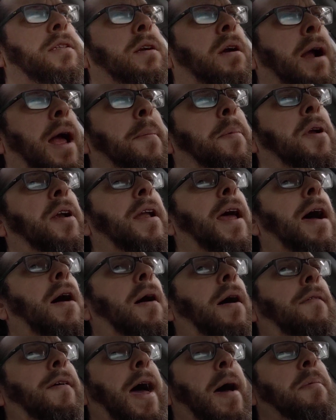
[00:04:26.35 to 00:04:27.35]
that are happening now
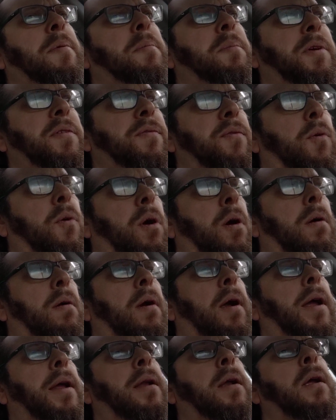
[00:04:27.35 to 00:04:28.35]
have happened before,
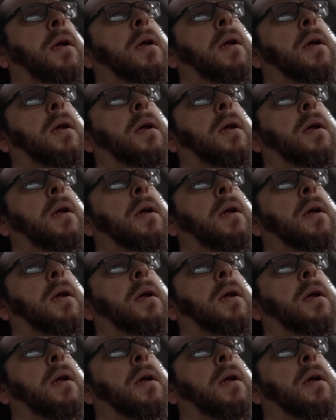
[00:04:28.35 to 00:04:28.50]
right?